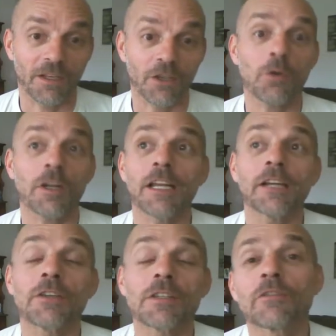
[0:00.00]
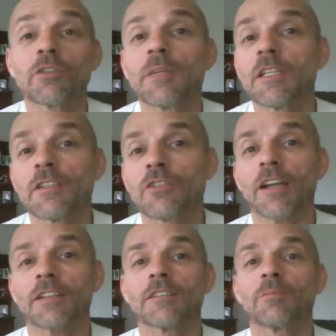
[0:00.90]
Don't allow yourself to be
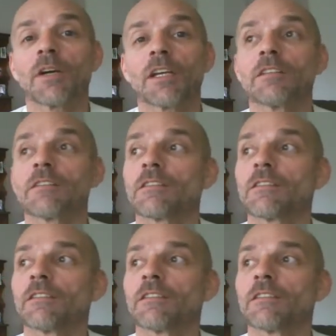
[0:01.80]
distracted by this.